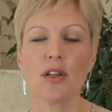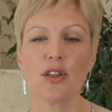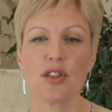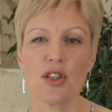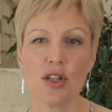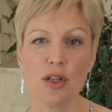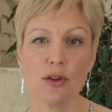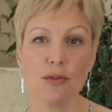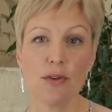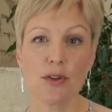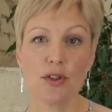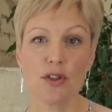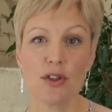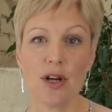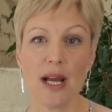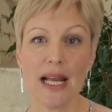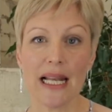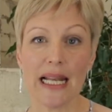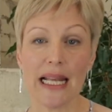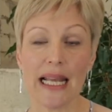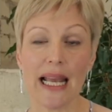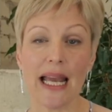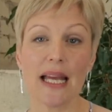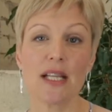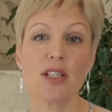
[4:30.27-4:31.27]
2 for
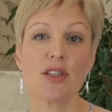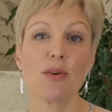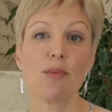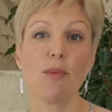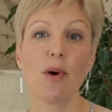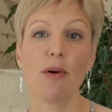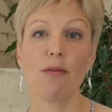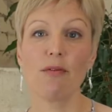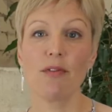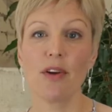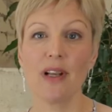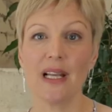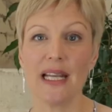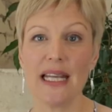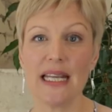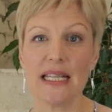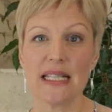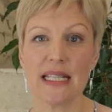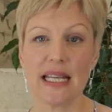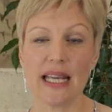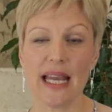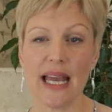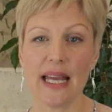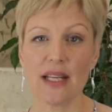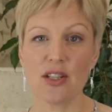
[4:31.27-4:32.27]
trailing edge and 1 for
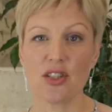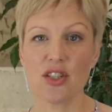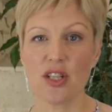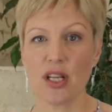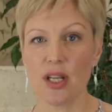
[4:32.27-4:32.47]
leading edge,